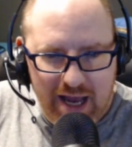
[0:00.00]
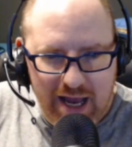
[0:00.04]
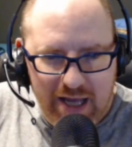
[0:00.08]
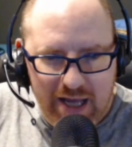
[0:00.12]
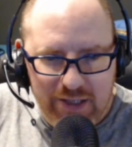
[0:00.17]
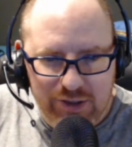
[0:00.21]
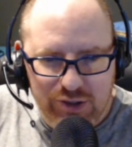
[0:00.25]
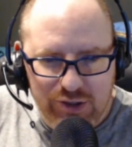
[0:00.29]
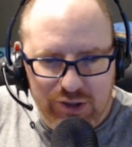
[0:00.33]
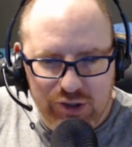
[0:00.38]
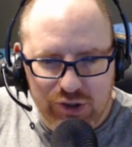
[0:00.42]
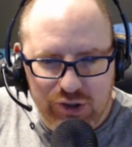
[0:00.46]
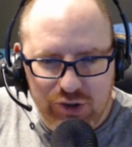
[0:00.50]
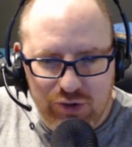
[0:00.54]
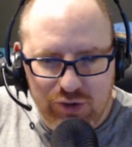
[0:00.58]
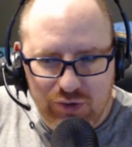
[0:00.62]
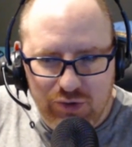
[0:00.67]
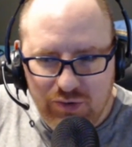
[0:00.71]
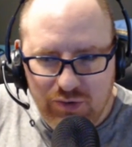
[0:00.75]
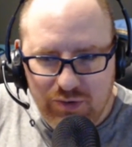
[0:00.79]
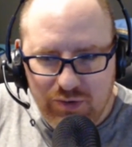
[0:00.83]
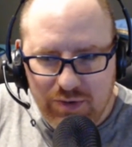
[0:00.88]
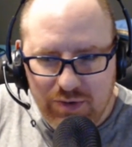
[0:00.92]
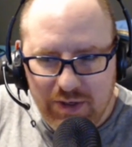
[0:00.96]
and
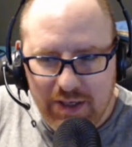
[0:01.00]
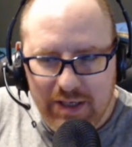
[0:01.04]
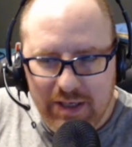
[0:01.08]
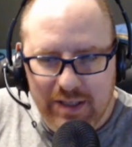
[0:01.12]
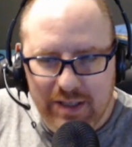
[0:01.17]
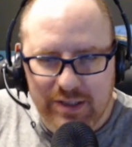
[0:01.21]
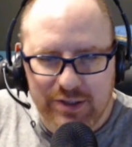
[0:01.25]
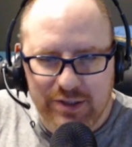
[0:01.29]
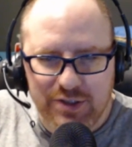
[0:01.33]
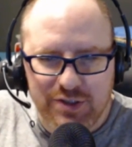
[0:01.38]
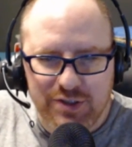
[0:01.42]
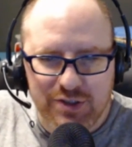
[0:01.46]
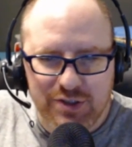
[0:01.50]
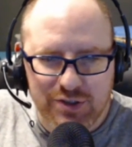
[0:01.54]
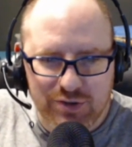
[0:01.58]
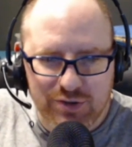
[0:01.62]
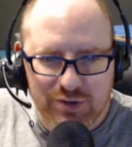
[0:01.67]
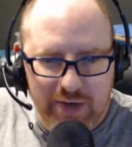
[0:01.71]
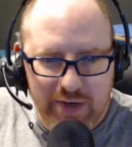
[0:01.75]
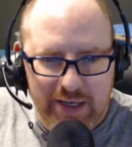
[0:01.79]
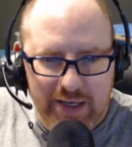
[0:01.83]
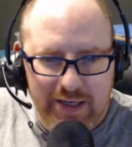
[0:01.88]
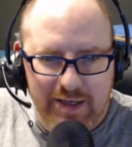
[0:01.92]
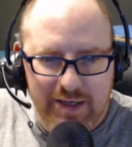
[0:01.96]
two
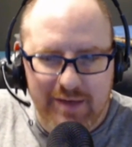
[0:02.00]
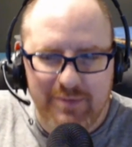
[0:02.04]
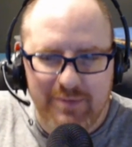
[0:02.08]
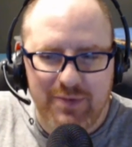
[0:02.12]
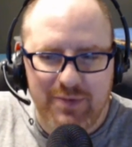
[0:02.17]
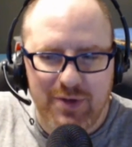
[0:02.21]
discrete